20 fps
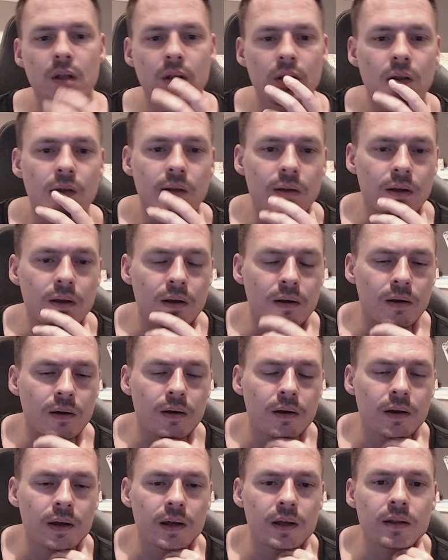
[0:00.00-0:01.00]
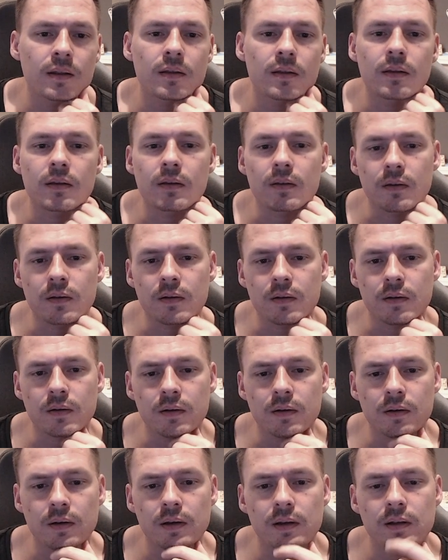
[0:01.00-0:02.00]
8
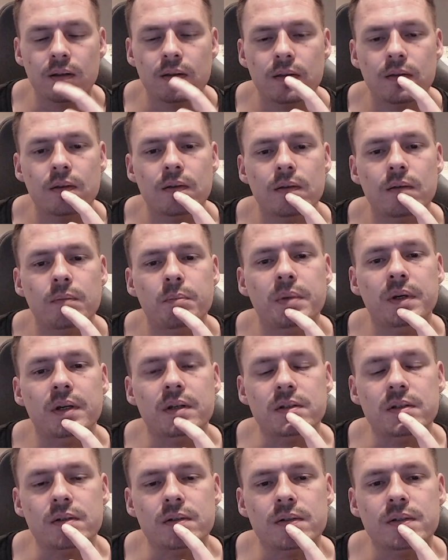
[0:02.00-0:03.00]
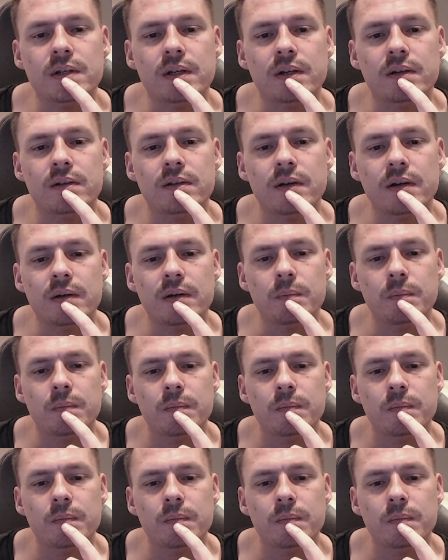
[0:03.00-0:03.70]
pixels at a time.